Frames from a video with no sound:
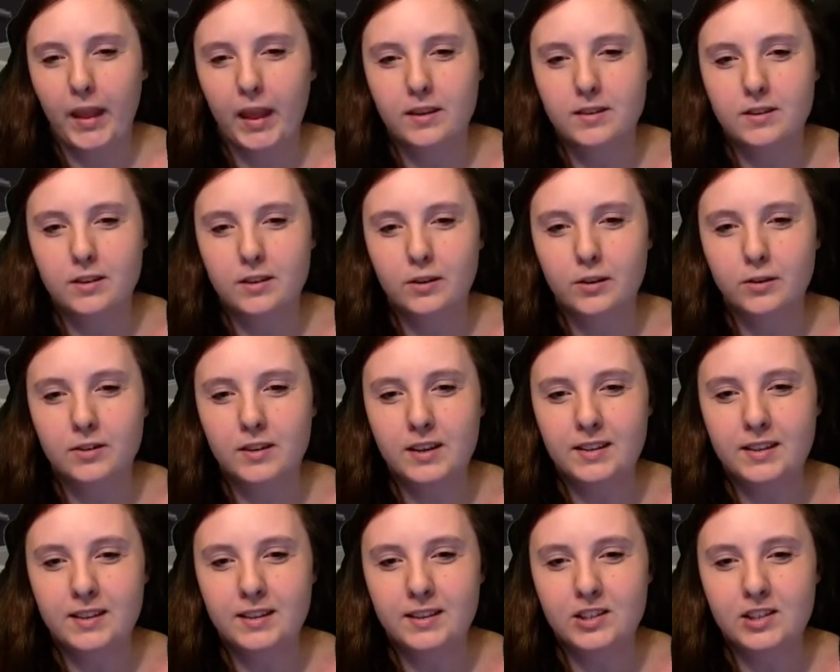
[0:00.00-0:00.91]
so I don't
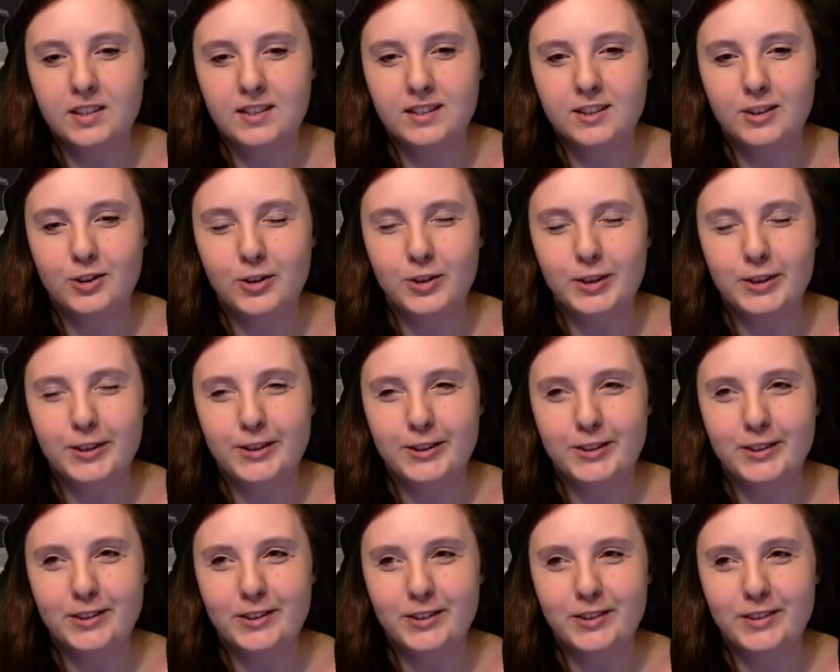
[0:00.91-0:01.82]
think that she's going
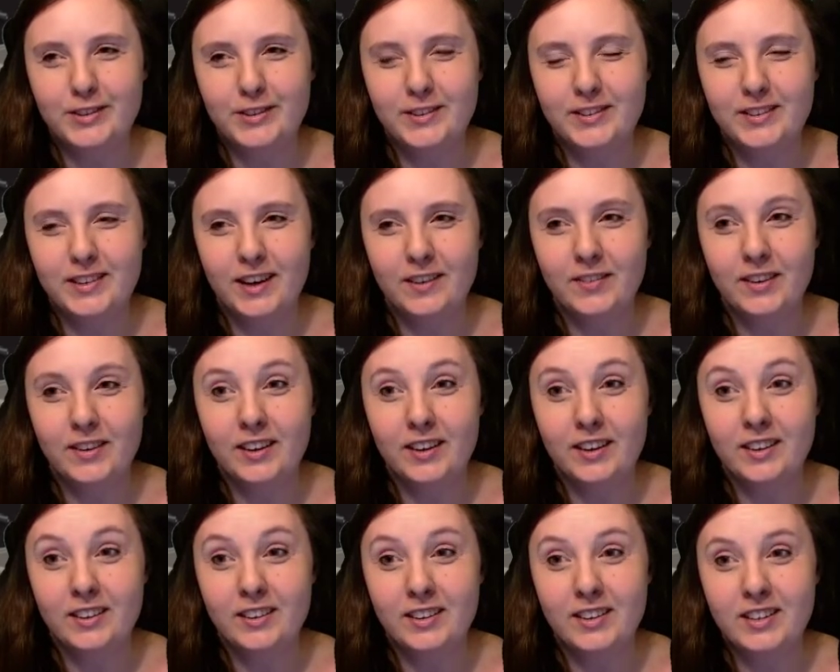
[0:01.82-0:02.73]
to have the
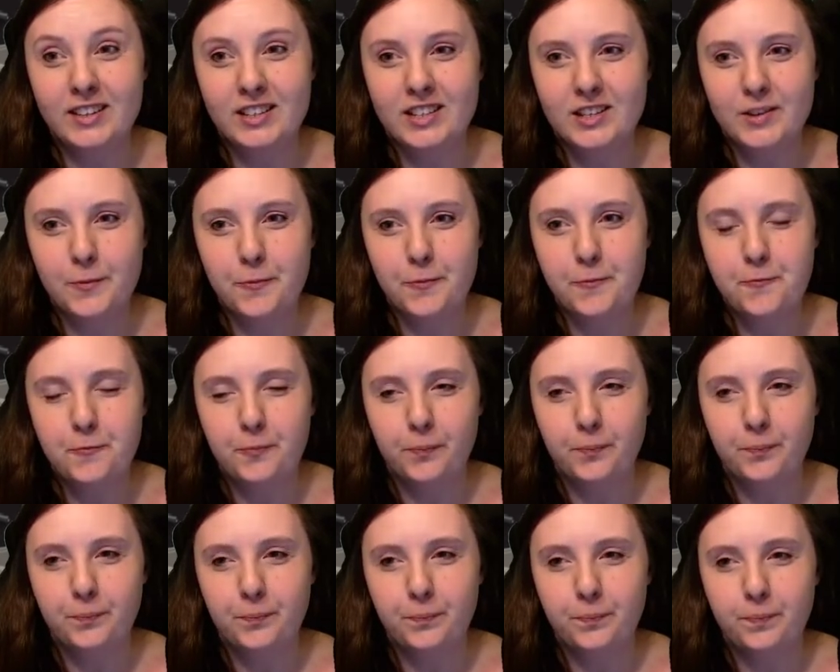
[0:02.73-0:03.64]
courage
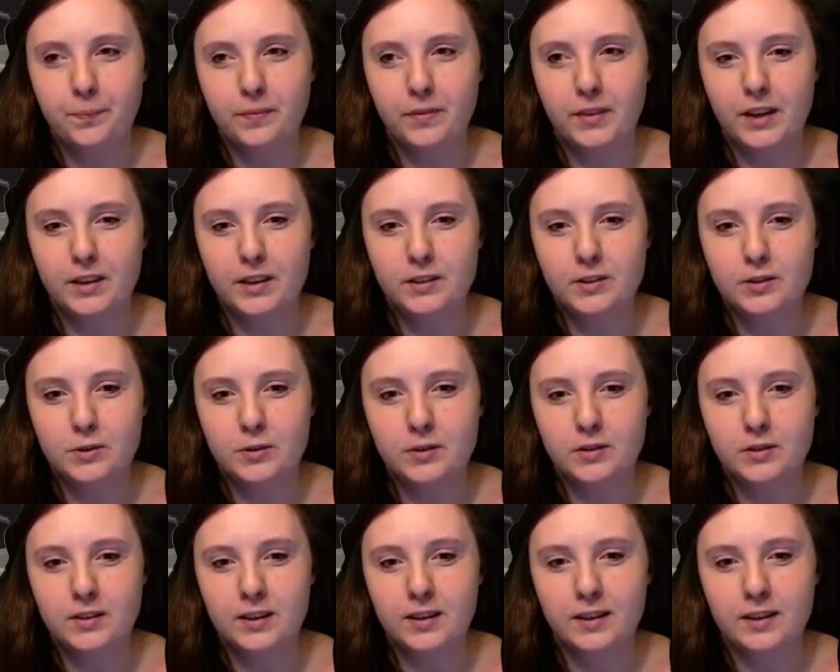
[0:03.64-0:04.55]
to
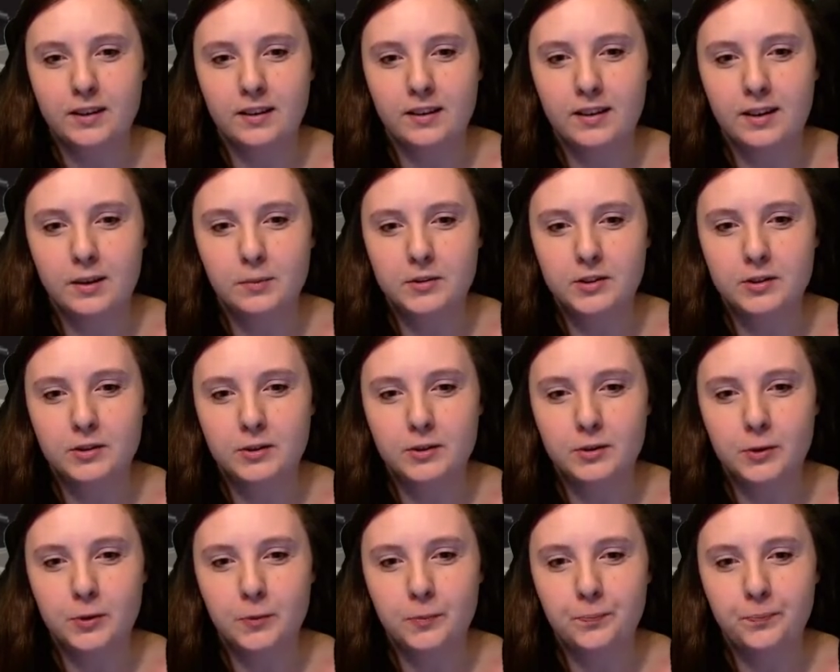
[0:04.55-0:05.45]
tell him
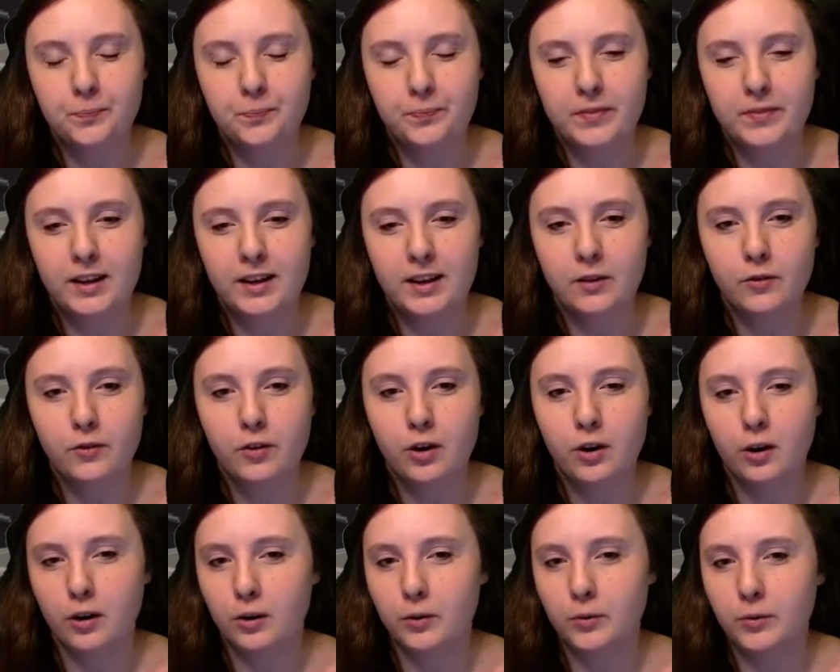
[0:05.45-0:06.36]
to leave her
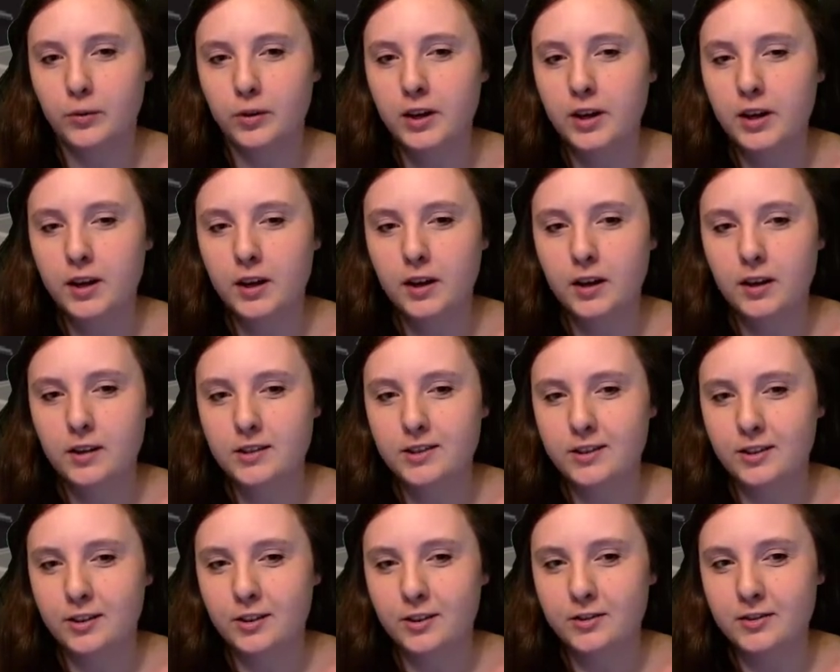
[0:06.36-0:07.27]
alone.
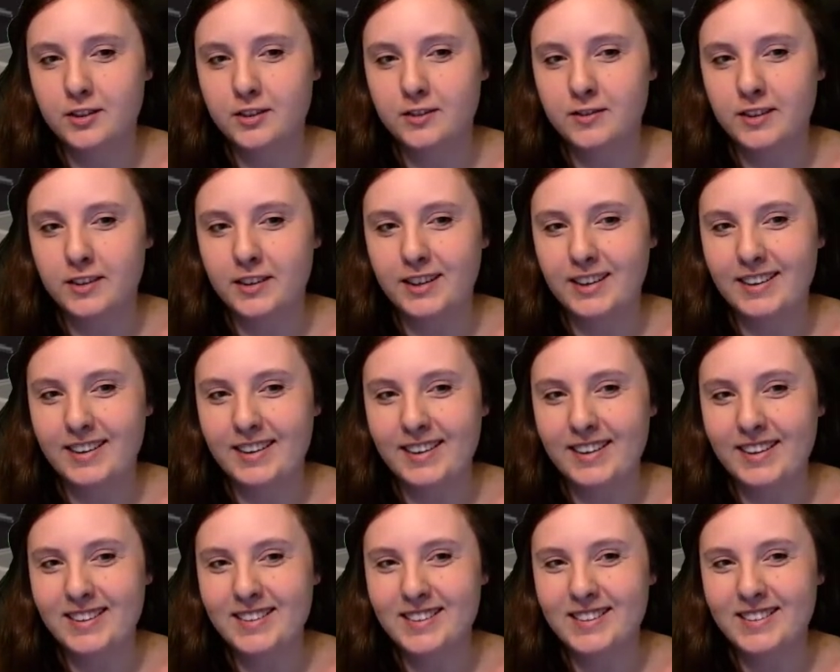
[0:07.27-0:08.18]
She also is very
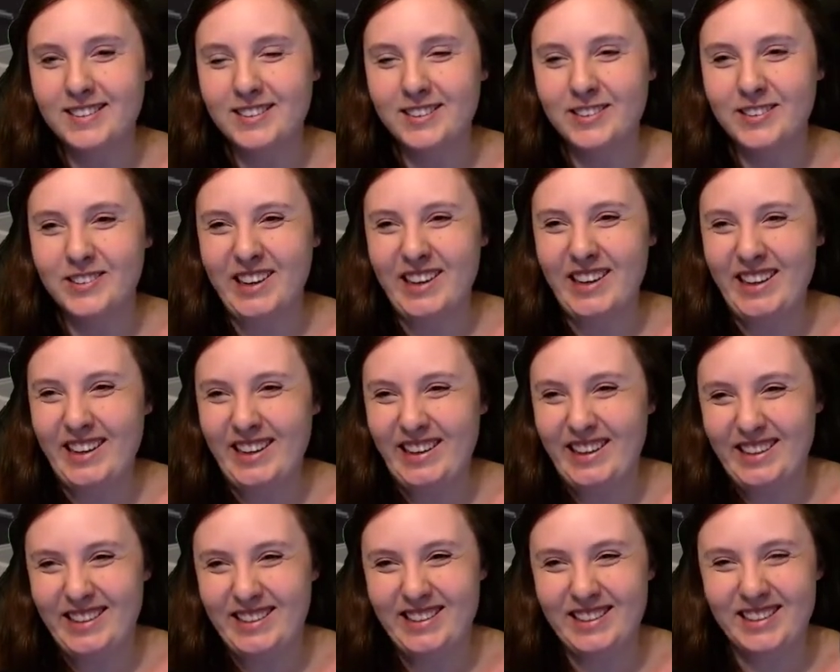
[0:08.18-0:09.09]
nice, so
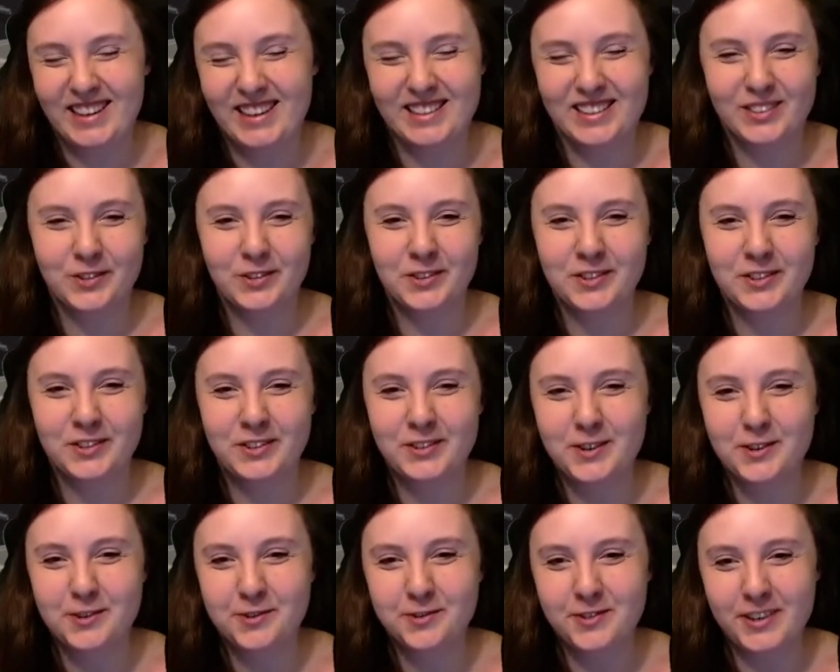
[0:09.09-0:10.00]
she doesn't want to
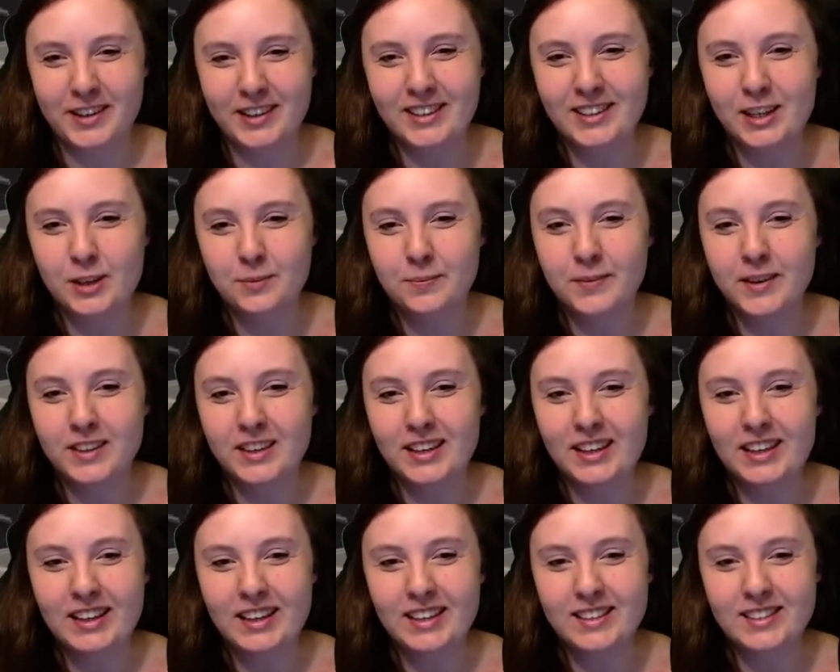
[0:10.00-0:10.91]
offend him, I
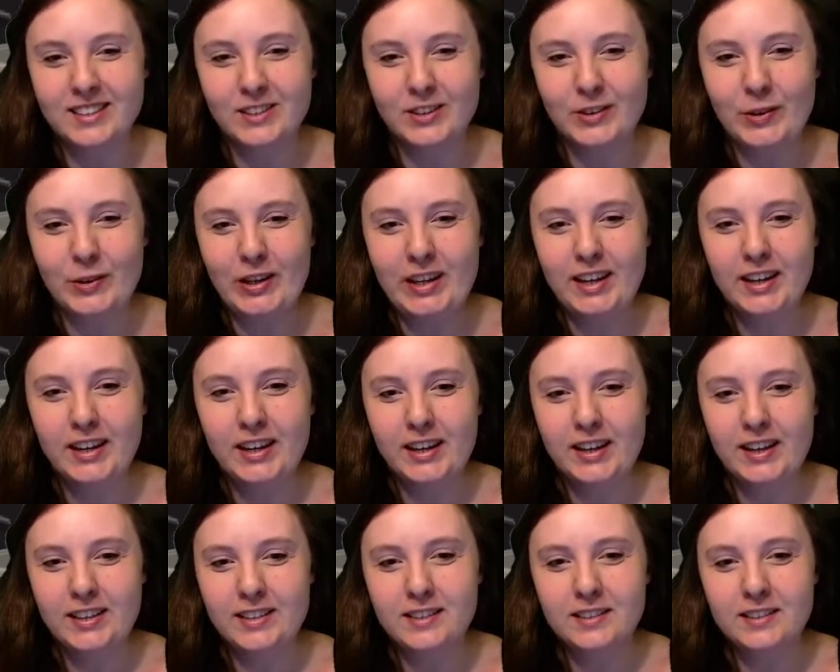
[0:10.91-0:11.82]
think, so
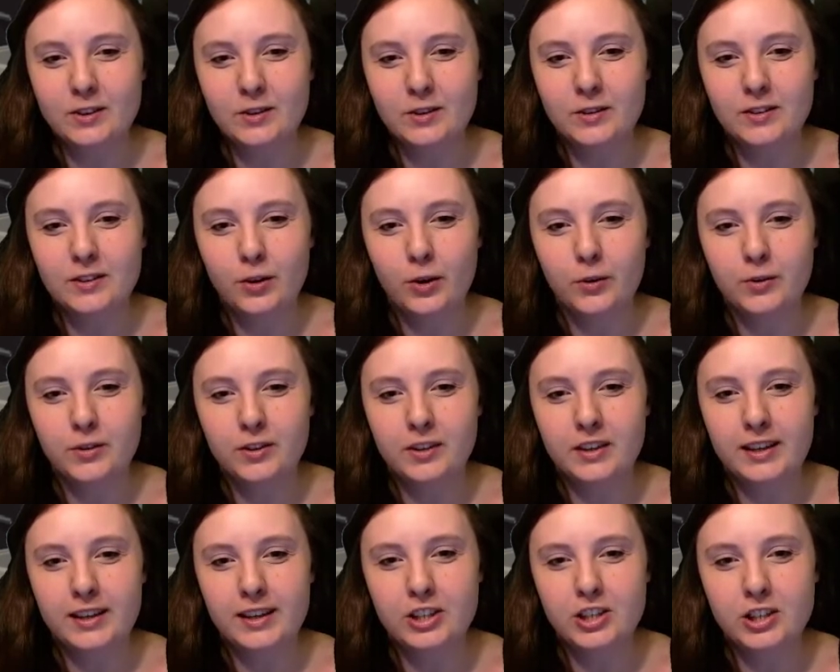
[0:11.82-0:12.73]
she's going to go to the
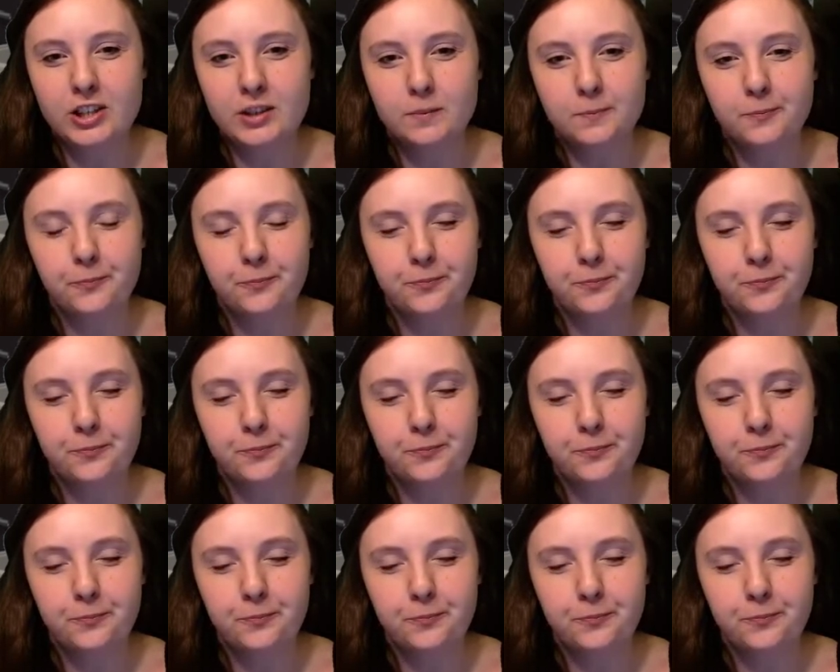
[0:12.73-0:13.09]
kitchen.